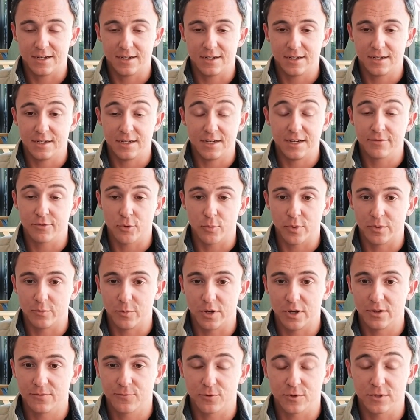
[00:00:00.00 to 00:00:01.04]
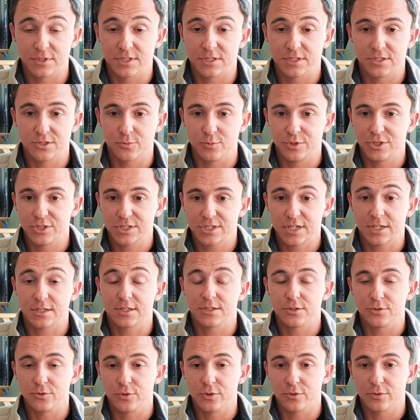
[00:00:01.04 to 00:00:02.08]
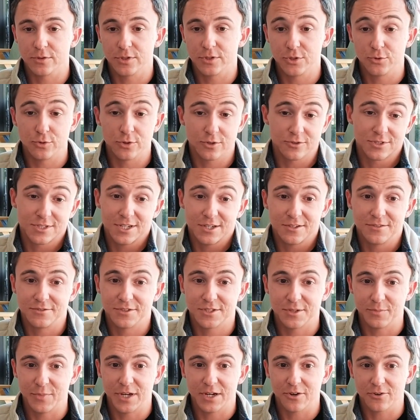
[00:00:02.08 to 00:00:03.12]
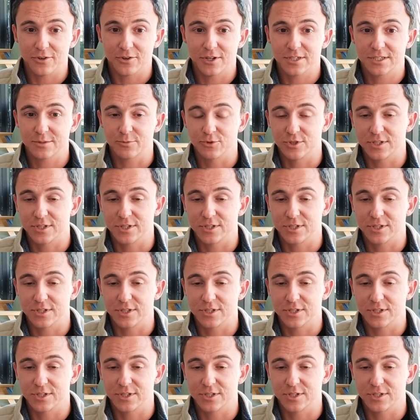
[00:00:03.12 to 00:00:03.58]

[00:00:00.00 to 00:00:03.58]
it never went well for us. And so we just had to do it ourselves to make our customers